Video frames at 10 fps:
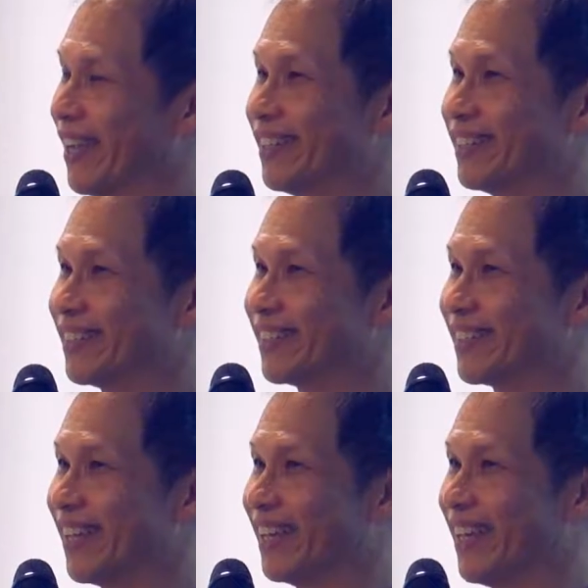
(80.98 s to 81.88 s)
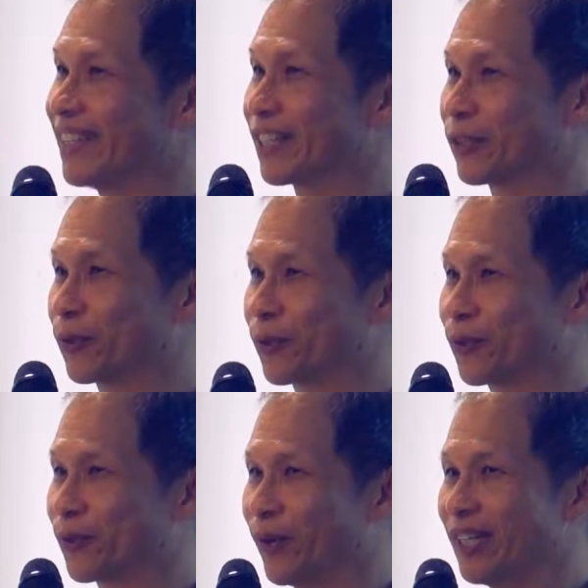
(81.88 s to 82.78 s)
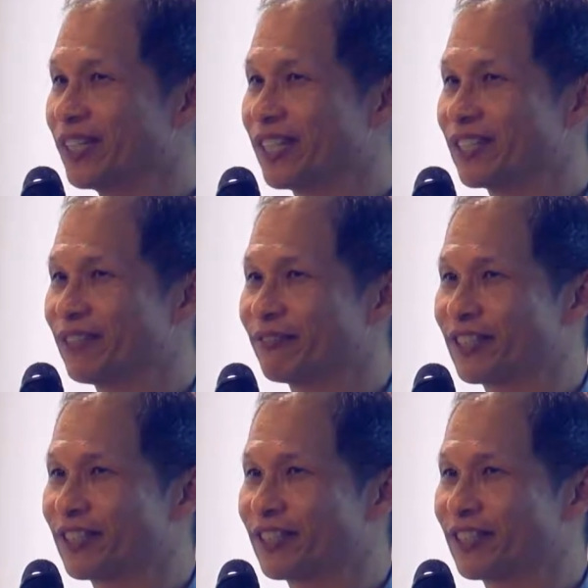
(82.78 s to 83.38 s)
and as a qualitative